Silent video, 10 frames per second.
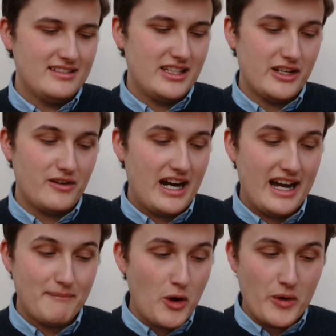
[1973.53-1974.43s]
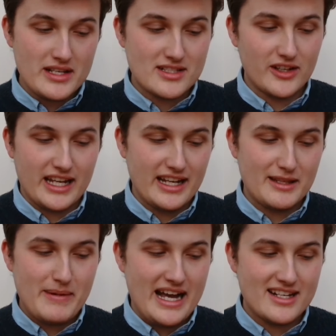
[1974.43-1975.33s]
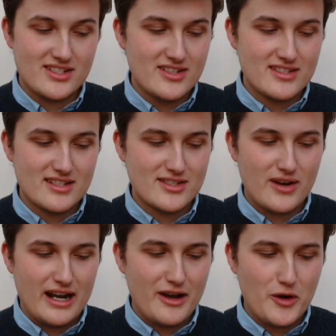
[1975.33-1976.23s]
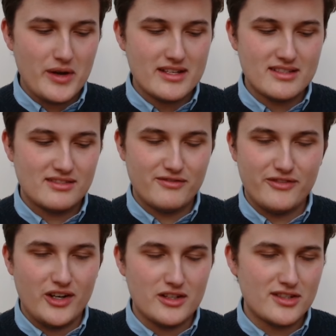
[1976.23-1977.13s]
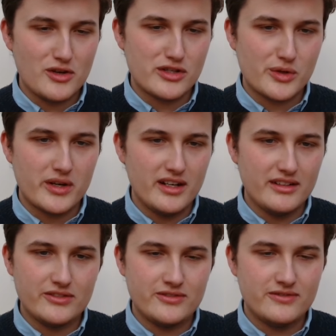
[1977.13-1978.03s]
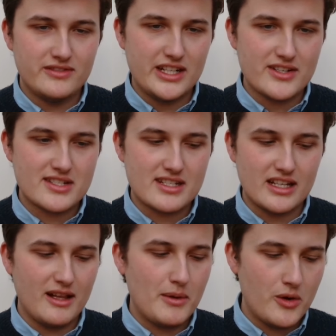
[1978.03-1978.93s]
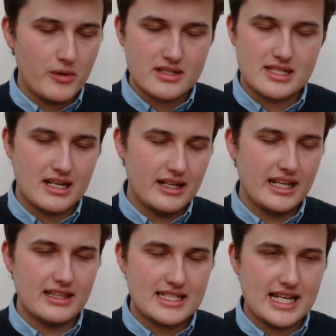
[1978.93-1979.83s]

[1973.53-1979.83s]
you know, I'm always looking at the masters and so I always fall so short of their skill. I'm always studying the